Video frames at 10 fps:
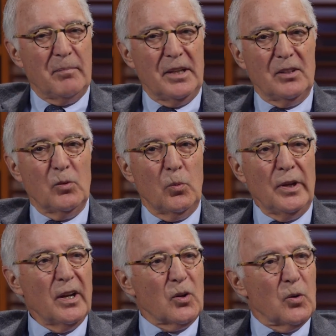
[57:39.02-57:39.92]
I mean,
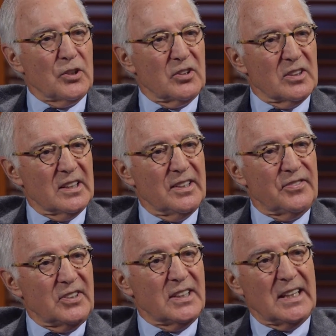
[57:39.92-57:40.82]
we are going to
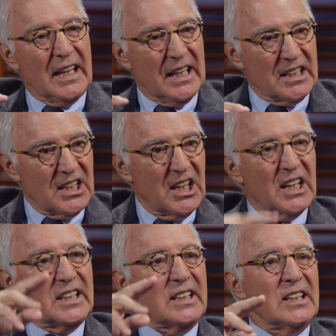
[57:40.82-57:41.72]
lift it and
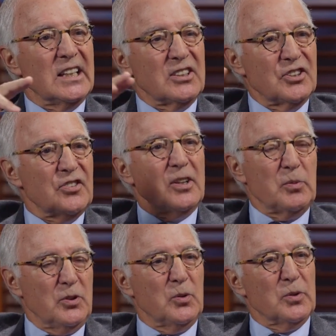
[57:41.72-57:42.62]
cut it just
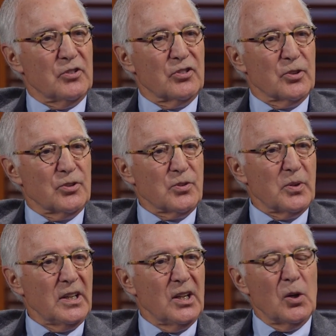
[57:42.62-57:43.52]
like we do in
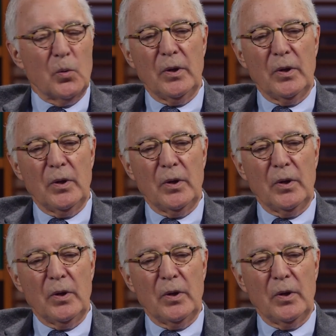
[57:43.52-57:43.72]
surgery, mm.